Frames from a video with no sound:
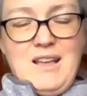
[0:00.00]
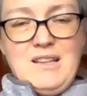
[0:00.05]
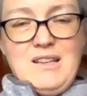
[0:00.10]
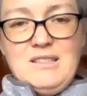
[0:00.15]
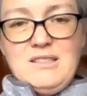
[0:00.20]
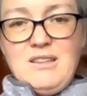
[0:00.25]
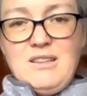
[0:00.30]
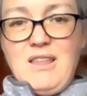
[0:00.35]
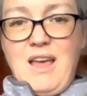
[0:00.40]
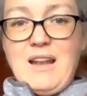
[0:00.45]

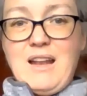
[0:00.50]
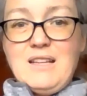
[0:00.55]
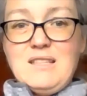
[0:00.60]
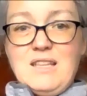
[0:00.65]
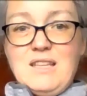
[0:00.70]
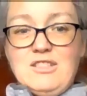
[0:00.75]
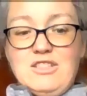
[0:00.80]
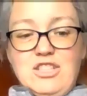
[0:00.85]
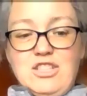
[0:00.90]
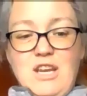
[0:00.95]
So that is
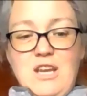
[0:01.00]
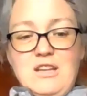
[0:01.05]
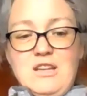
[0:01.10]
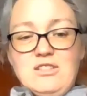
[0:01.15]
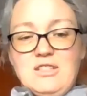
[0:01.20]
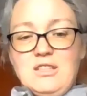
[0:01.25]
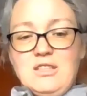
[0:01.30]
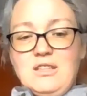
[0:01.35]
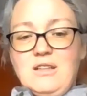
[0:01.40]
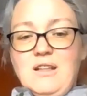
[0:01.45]
a
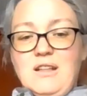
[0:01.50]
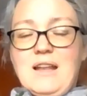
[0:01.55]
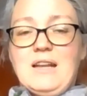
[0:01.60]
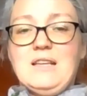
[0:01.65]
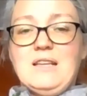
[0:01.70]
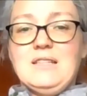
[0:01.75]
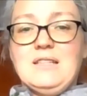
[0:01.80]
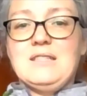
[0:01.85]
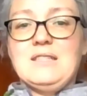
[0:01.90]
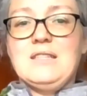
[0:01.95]
change to the
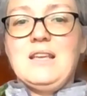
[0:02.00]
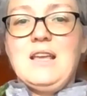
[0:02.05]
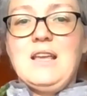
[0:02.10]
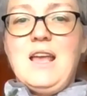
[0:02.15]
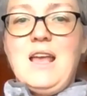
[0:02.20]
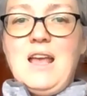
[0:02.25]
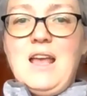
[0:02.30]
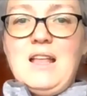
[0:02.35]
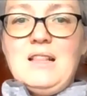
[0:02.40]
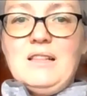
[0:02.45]
lettuce.
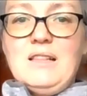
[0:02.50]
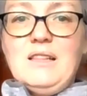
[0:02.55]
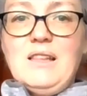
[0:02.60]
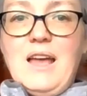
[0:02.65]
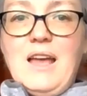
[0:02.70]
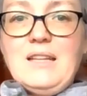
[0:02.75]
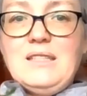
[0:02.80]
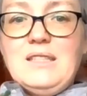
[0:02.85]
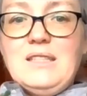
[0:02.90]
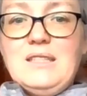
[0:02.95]

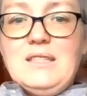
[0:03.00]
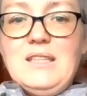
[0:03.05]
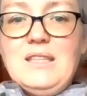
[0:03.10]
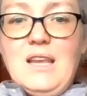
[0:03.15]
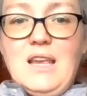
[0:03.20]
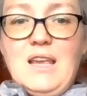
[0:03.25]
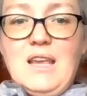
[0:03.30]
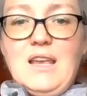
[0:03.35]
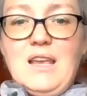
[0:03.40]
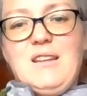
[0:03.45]
Let's
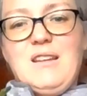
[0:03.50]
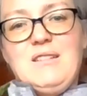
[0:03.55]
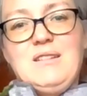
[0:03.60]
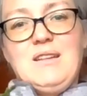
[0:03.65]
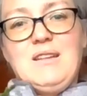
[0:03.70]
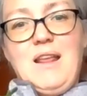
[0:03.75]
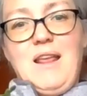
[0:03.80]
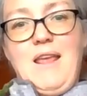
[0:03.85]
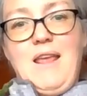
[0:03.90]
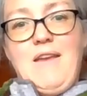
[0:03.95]
see
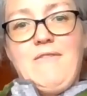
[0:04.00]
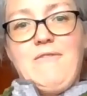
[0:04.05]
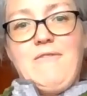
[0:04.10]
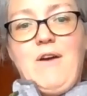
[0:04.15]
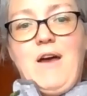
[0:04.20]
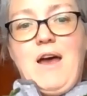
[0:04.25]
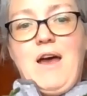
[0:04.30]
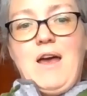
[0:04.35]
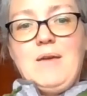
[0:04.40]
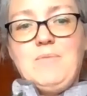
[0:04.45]
if
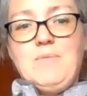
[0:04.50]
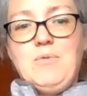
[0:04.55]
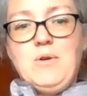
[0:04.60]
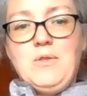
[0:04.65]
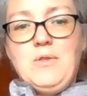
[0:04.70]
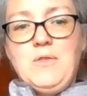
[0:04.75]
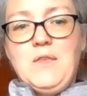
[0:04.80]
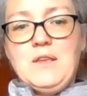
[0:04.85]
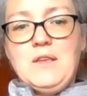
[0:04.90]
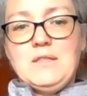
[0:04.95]
I
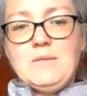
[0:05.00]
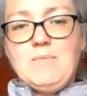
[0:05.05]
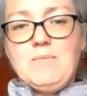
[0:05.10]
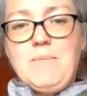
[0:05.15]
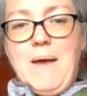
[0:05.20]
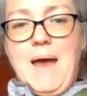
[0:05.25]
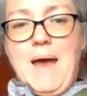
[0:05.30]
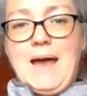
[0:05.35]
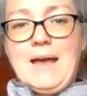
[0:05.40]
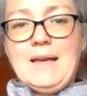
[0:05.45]
put this
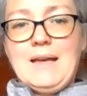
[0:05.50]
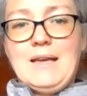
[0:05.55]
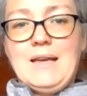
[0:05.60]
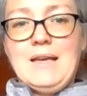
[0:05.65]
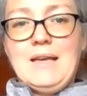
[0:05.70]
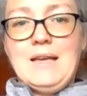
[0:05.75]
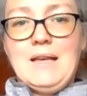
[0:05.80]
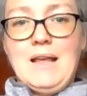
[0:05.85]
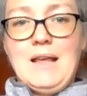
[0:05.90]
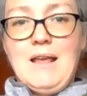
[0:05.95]
back,
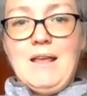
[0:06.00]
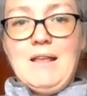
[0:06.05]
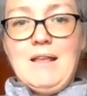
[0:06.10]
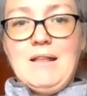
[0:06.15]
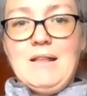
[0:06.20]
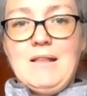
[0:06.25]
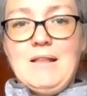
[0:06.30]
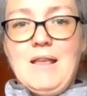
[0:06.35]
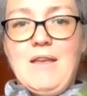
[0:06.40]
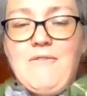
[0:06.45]

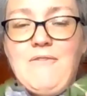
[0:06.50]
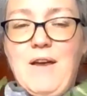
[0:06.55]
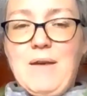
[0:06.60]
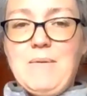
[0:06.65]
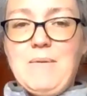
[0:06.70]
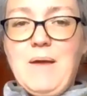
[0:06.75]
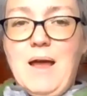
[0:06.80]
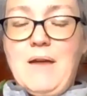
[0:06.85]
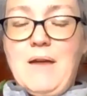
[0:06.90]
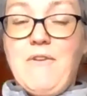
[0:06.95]
if I
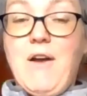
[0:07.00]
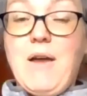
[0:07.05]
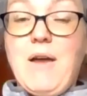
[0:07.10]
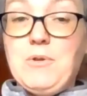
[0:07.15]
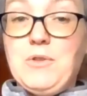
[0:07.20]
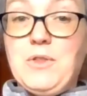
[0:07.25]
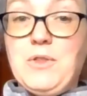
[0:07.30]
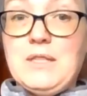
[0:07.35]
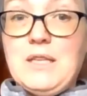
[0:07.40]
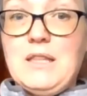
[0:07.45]

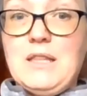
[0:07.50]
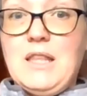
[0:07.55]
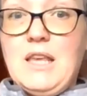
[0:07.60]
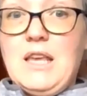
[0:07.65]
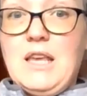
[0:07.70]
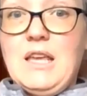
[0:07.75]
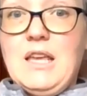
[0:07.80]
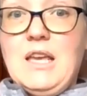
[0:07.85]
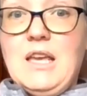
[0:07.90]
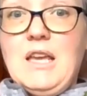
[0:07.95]
put this in
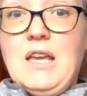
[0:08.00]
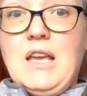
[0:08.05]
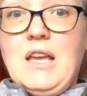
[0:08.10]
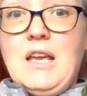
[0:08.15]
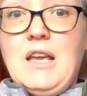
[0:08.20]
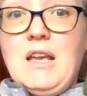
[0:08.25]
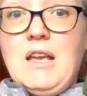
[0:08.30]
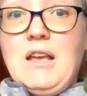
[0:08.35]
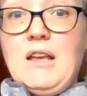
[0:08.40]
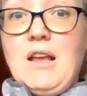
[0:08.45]

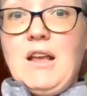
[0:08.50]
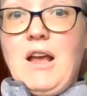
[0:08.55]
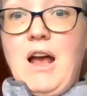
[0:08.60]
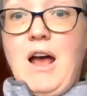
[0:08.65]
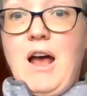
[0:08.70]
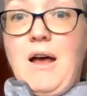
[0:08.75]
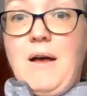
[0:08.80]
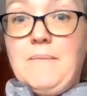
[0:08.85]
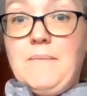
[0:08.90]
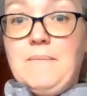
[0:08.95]

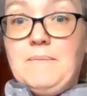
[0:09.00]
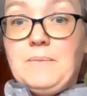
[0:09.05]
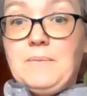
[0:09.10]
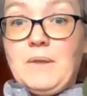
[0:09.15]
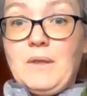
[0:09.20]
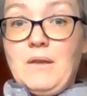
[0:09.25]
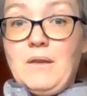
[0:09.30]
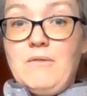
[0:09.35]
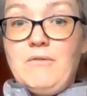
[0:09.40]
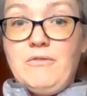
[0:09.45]
the
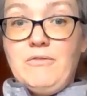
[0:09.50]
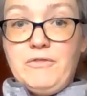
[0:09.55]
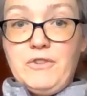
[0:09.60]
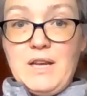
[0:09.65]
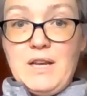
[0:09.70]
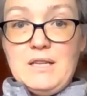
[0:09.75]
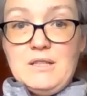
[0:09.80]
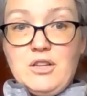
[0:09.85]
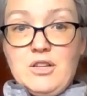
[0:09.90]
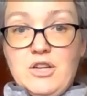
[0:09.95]

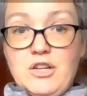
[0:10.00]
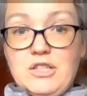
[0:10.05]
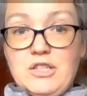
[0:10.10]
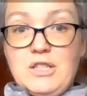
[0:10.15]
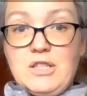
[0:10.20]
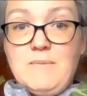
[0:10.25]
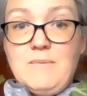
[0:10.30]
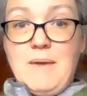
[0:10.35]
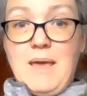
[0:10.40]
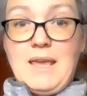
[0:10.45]
freezer
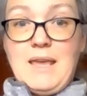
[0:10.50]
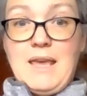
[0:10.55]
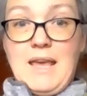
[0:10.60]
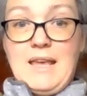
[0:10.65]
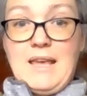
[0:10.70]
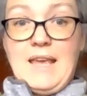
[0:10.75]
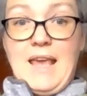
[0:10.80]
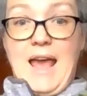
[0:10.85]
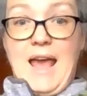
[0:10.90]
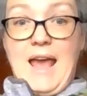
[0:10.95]
to make it
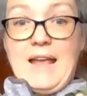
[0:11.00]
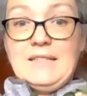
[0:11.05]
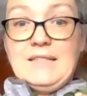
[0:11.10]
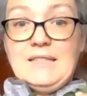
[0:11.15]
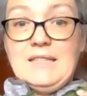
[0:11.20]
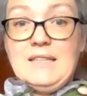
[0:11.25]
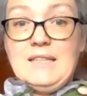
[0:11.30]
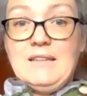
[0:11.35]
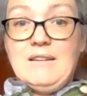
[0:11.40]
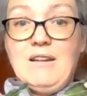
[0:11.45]

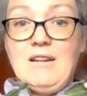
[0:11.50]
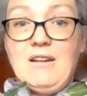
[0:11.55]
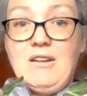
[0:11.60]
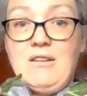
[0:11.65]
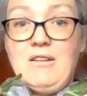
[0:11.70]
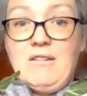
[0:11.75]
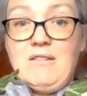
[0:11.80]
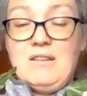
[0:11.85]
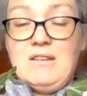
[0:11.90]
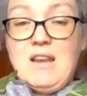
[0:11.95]
get
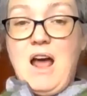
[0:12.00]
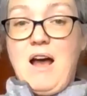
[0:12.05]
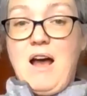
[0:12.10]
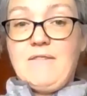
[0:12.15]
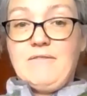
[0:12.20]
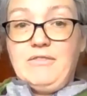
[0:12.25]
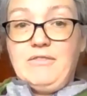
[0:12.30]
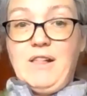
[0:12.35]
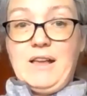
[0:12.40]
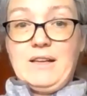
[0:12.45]

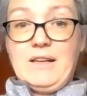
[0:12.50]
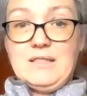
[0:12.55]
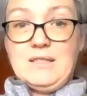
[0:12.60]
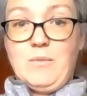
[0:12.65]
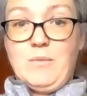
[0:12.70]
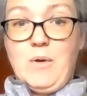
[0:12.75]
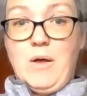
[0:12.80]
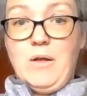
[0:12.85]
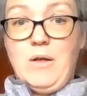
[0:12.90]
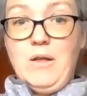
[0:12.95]
not
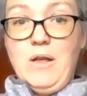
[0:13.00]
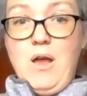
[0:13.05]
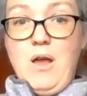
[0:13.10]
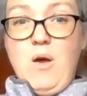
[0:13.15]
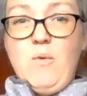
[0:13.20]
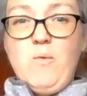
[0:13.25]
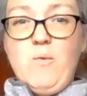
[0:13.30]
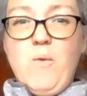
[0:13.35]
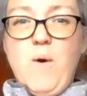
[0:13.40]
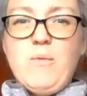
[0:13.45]
flexible,
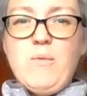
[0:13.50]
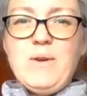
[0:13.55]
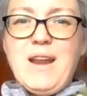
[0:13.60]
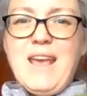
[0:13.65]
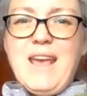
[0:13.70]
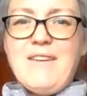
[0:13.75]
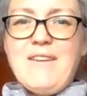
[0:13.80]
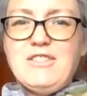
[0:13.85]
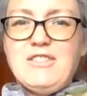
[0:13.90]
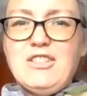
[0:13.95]
what would
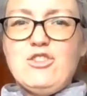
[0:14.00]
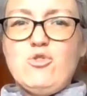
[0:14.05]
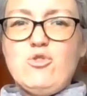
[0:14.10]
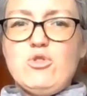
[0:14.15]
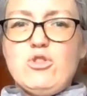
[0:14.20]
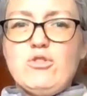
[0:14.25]
I have to do